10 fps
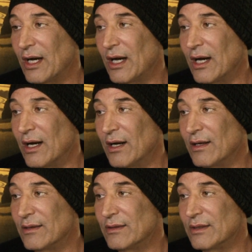
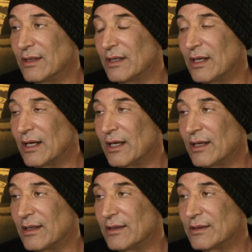uh, uh,
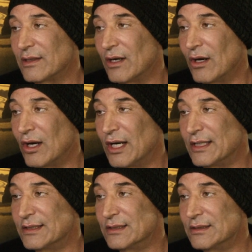
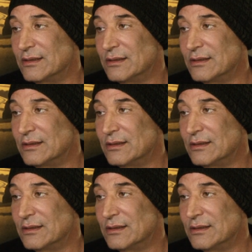on,